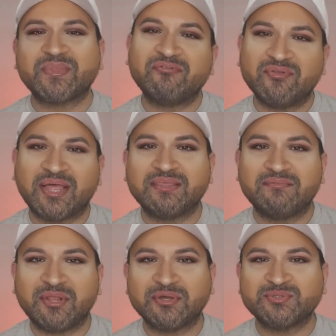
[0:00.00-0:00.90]
If you like the
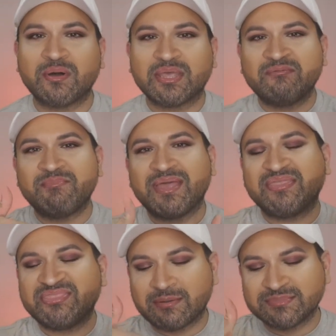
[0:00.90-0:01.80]
video as well, give me a
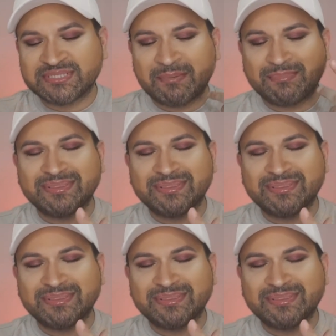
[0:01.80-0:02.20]
thumbs up,